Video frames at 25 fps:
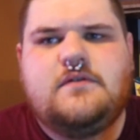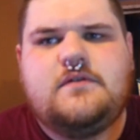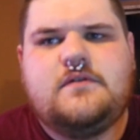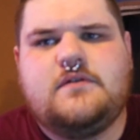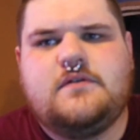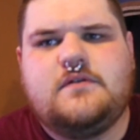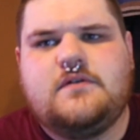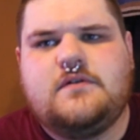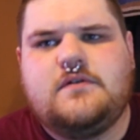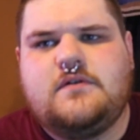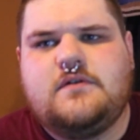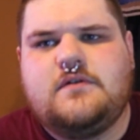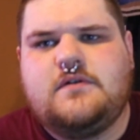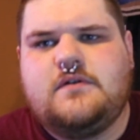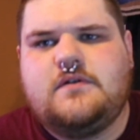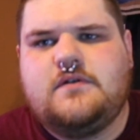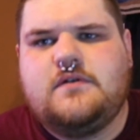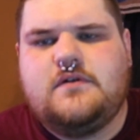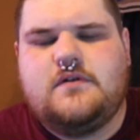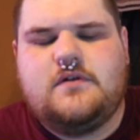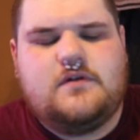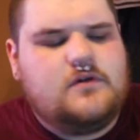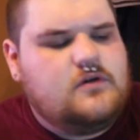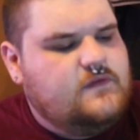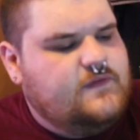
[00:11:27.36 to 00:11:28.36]
Well, that is
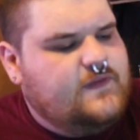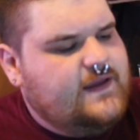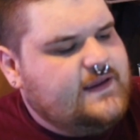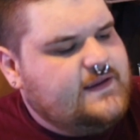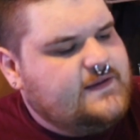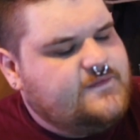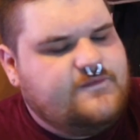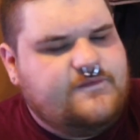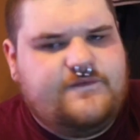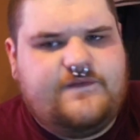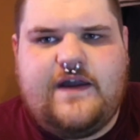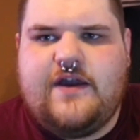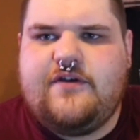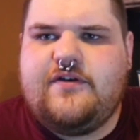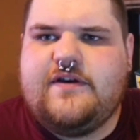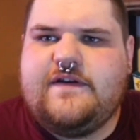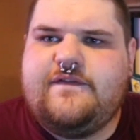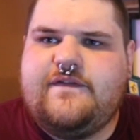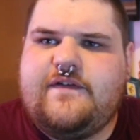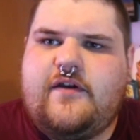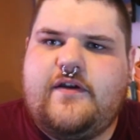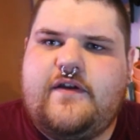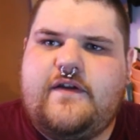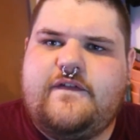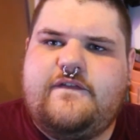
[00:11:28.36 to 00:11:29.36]
very, very phallic.
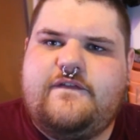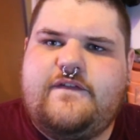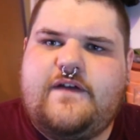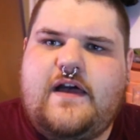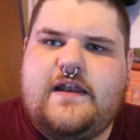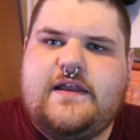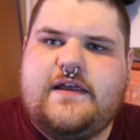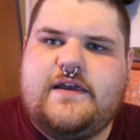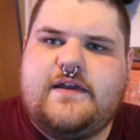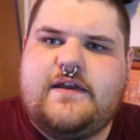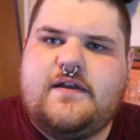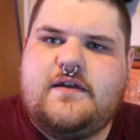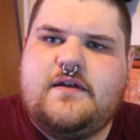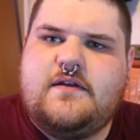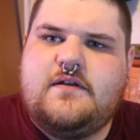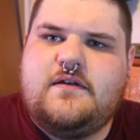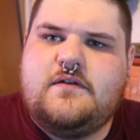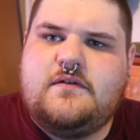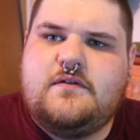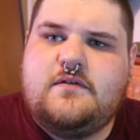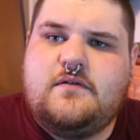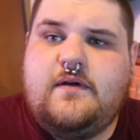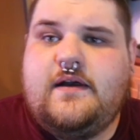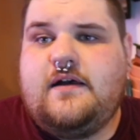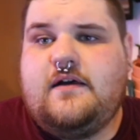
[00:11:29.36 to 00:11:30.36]
Well, oh
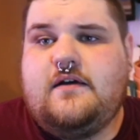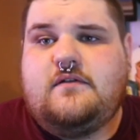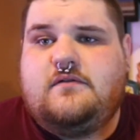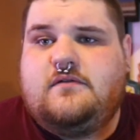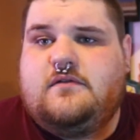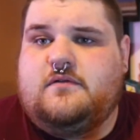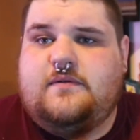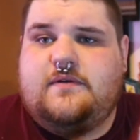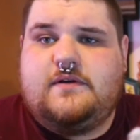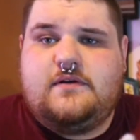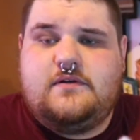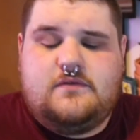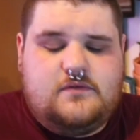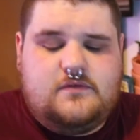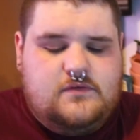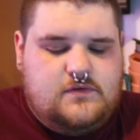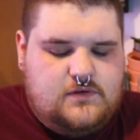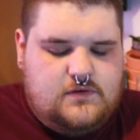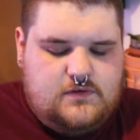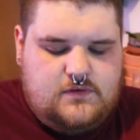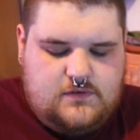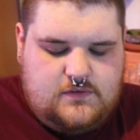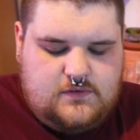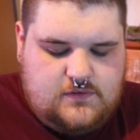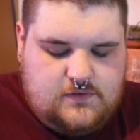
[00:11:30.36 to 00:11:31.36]
well.
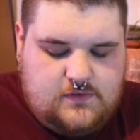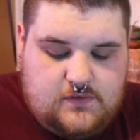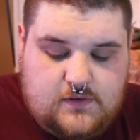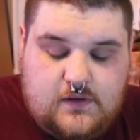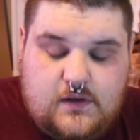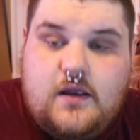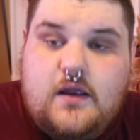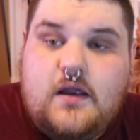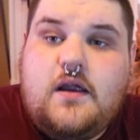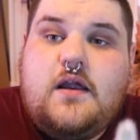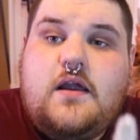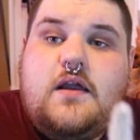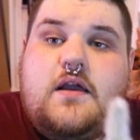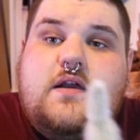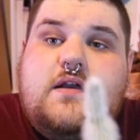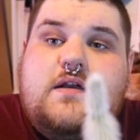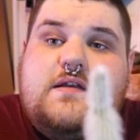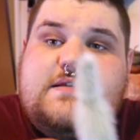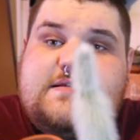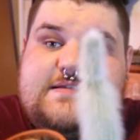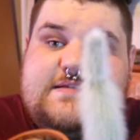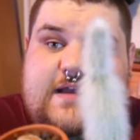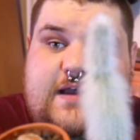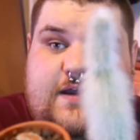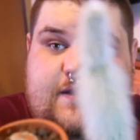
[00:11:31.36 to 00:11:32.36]
So,
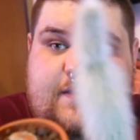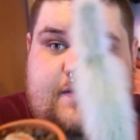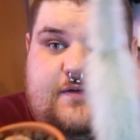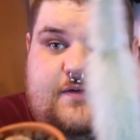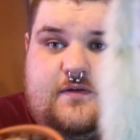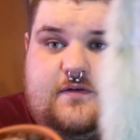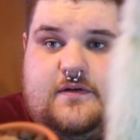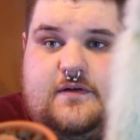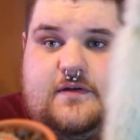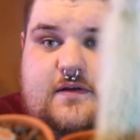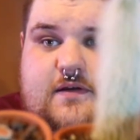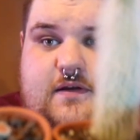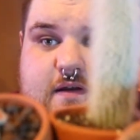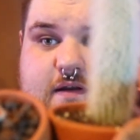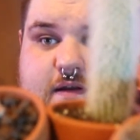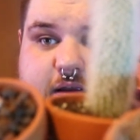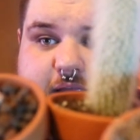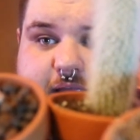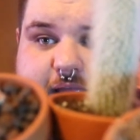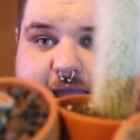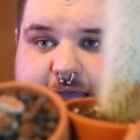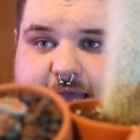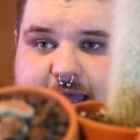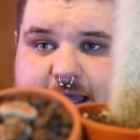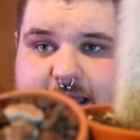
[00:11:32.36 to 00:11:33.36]

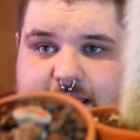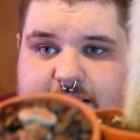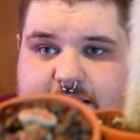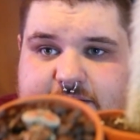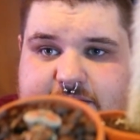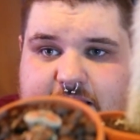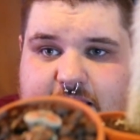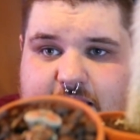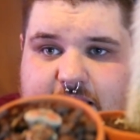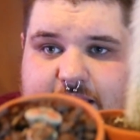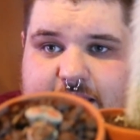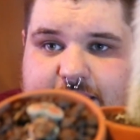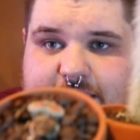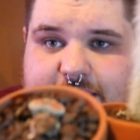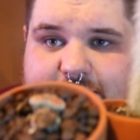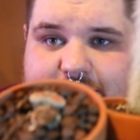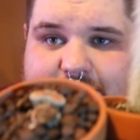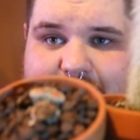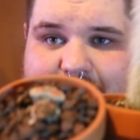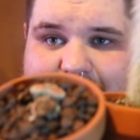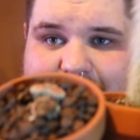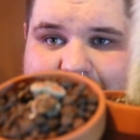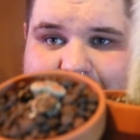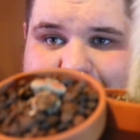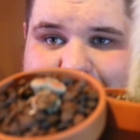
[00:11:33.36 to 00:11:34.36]
cacti and
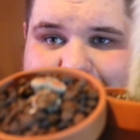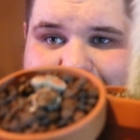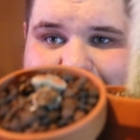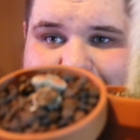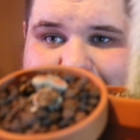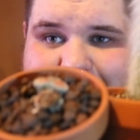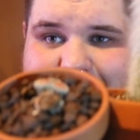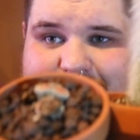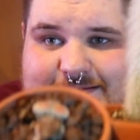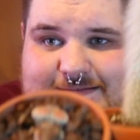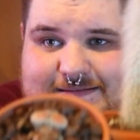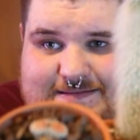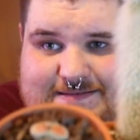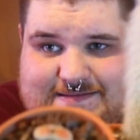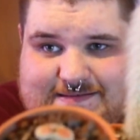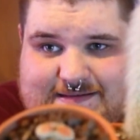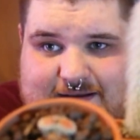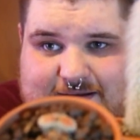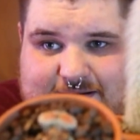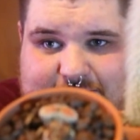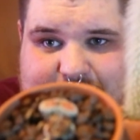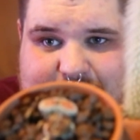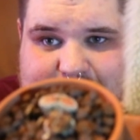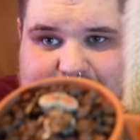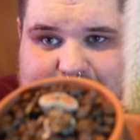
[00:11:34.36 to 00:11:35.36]

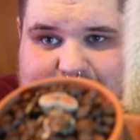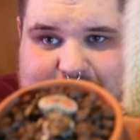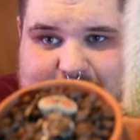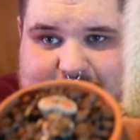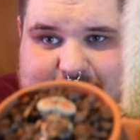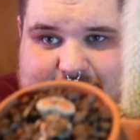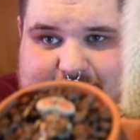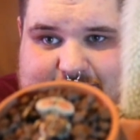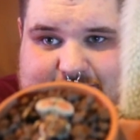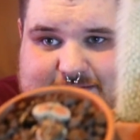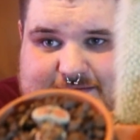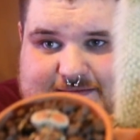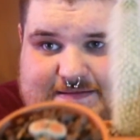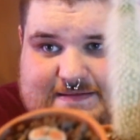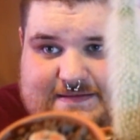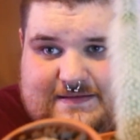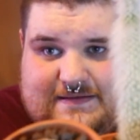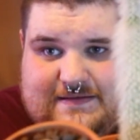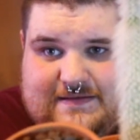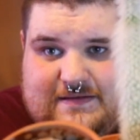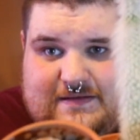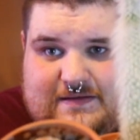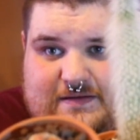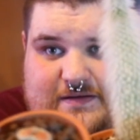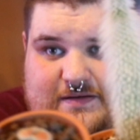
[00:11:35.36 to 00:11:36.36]
succulents.
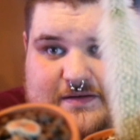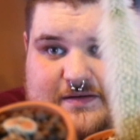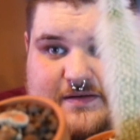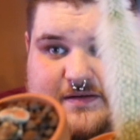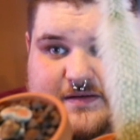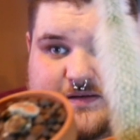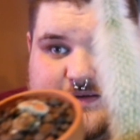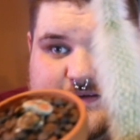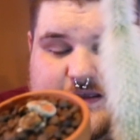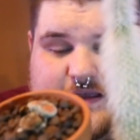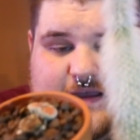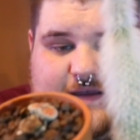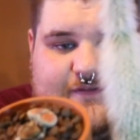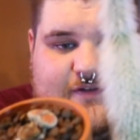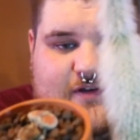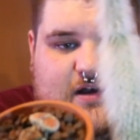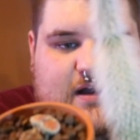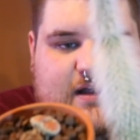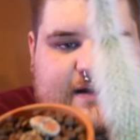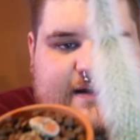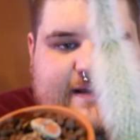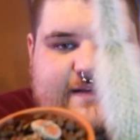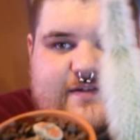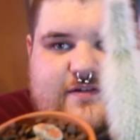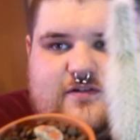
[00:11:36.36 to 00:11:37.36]
I've got a little
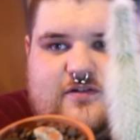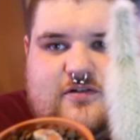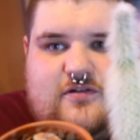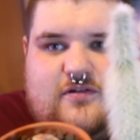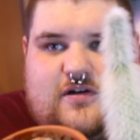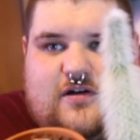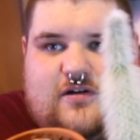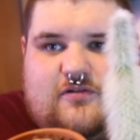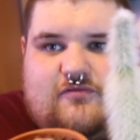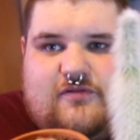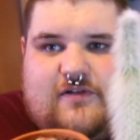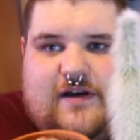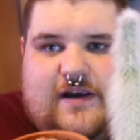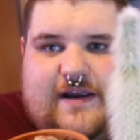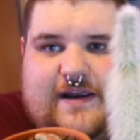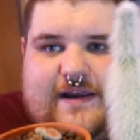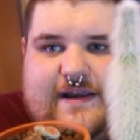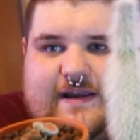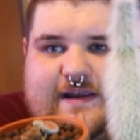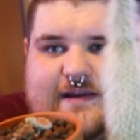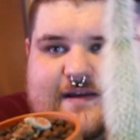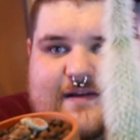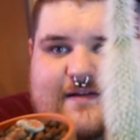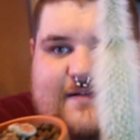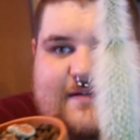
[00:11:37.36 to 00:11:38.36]
array
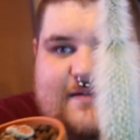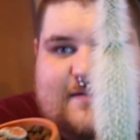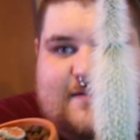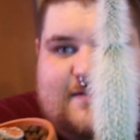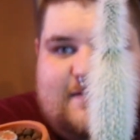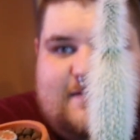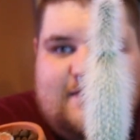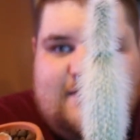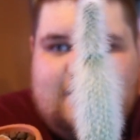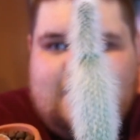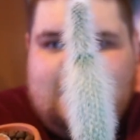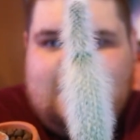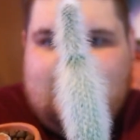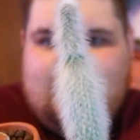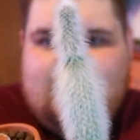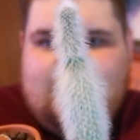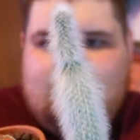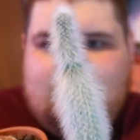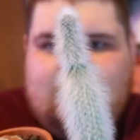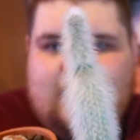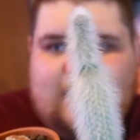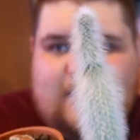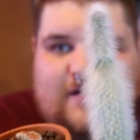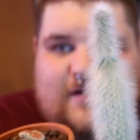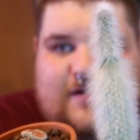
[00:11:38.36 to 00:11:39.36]

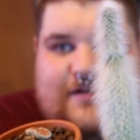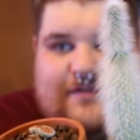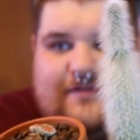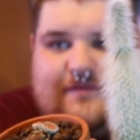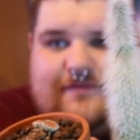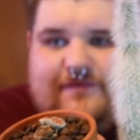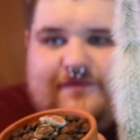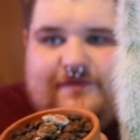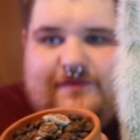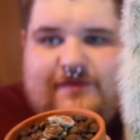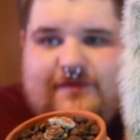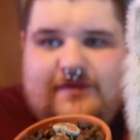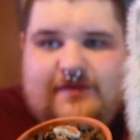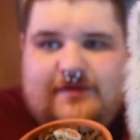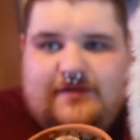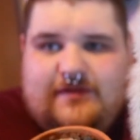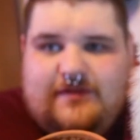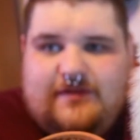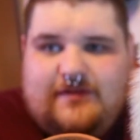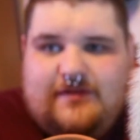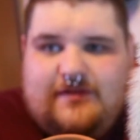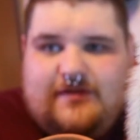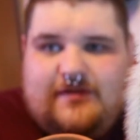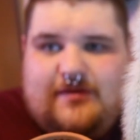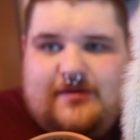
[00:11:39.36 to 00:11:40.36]
of
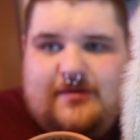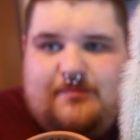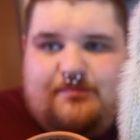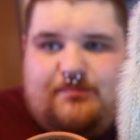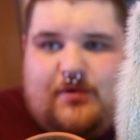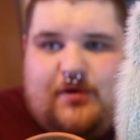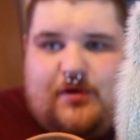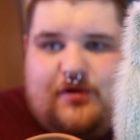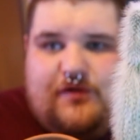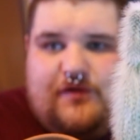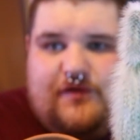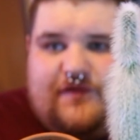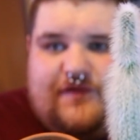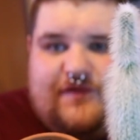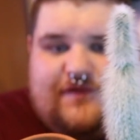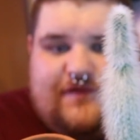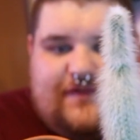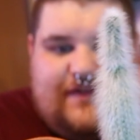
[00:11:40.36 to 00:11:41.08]
both here.